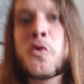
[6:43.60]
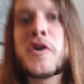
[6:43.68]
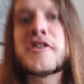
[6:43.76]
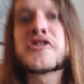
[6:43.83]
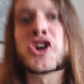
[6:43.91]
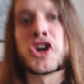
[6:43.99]

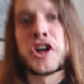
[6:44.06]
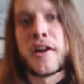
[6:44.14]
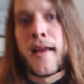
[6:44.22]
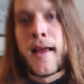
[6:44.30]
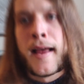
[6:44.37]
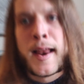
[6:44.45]

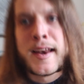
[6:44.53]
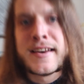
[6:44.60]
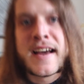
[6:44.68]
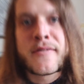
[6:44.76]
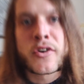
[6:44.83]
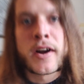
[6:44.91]
wizard
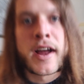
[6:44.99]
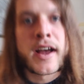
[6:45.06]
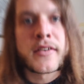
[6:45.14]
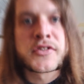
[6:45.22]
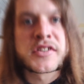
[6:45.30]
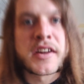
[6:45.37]
and never
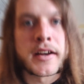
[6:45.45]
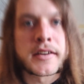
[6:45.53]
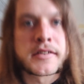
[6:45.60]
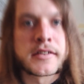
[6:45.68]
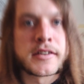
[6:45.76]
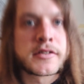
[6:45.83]
have
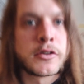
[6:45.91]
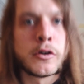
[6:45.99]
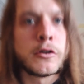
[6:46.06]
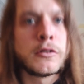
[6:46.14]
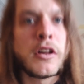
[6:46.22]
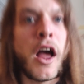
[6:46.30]
sex in its
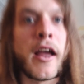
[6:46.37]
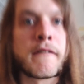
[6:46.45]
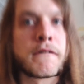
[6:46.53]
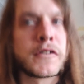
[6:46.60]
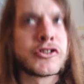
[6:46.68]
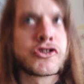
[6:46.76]
whole
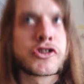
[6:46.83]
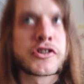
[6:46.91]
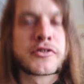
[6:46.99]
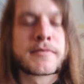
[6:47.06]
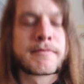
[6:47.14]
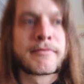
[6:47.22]
life and
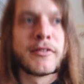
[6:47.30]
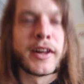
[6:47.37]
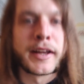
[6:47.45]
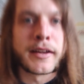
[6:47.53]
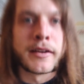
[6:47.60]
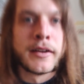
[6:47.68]
just,
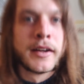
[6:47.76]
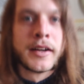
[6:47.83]
like,